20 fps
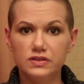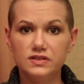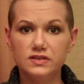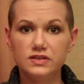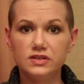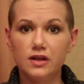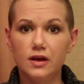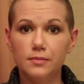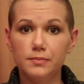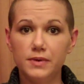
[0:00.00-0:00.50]
to
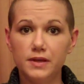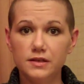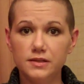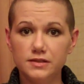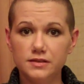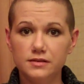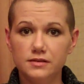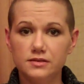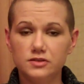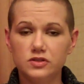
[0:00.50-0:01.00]
stop
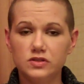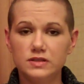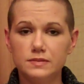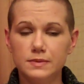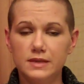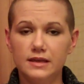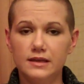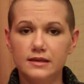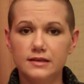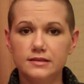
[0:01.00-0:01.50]
it, just
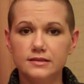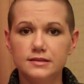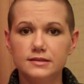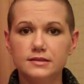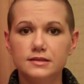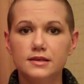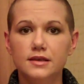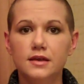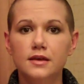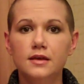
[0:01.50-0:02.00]

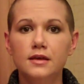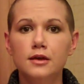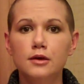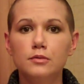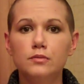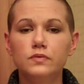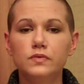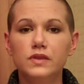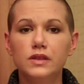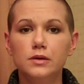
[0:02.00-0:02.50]
because
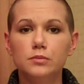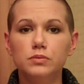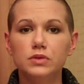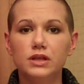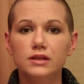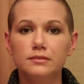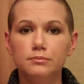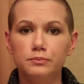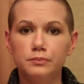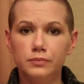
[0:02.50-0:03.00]
the
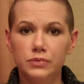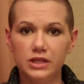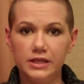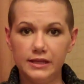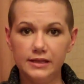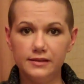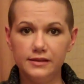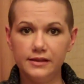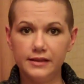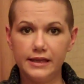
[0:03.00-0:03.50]
blood
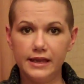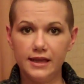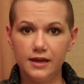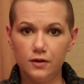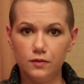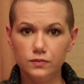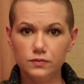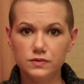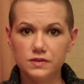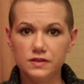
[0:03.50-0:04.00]
platelet
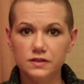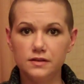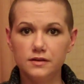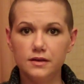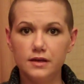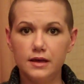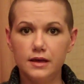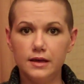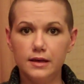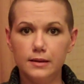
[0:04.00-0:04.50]
count,
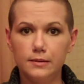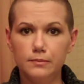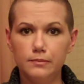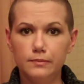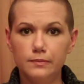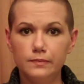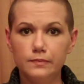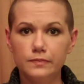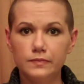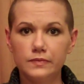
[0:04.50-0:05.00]

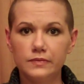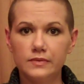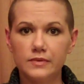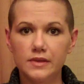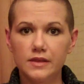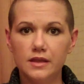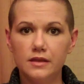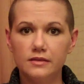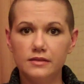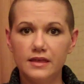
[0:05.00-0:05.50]

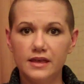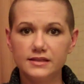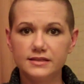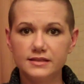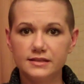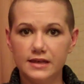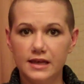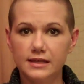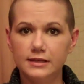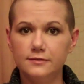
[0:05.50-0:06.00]

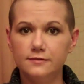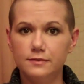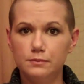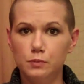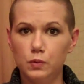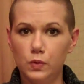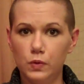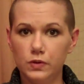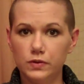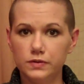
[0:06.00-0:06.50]
that's kind of
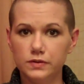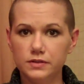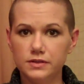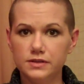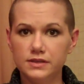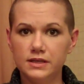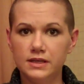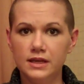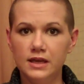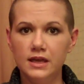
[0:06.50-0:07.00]

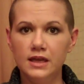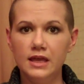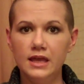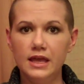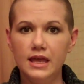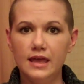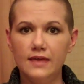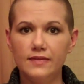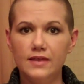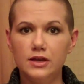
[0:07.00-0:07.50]
important,
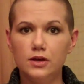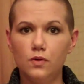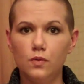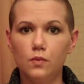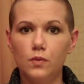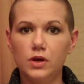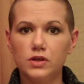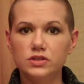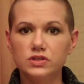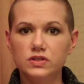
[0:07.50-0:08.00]
and they
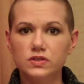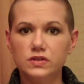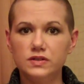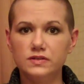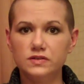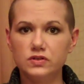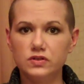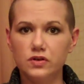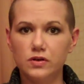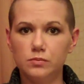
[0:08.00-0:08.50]
don't want you to
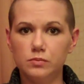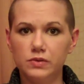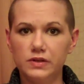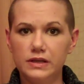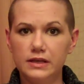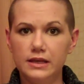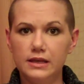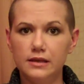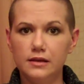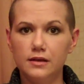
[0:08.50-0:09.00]
start
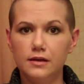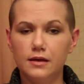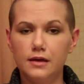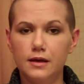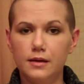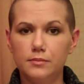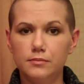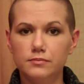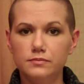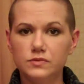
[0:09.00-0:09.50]
bleeding
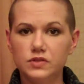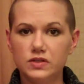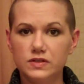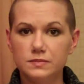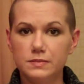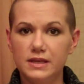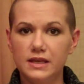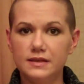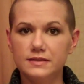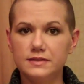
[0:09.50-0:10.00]

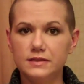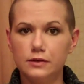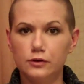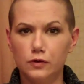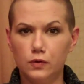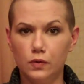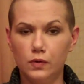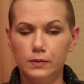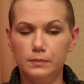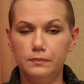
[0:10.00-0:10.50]
just because they
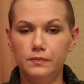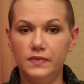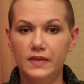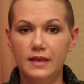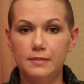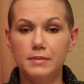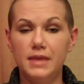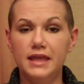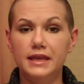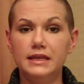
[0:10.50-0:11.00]

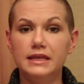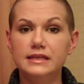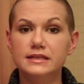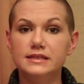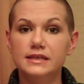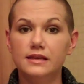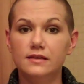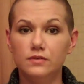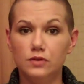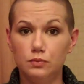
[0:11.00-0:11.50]
may need
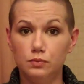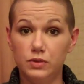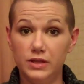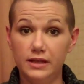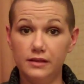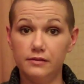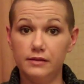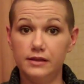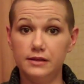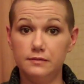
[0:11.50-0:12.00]
to give you
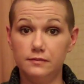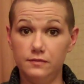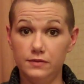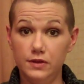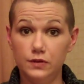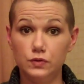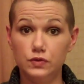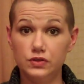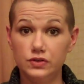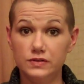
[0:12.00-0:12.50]
platelet
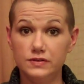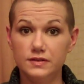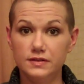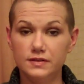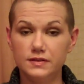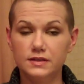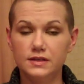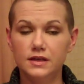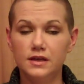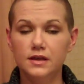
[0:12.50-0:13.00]

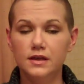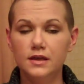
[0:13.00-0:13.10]
infusions.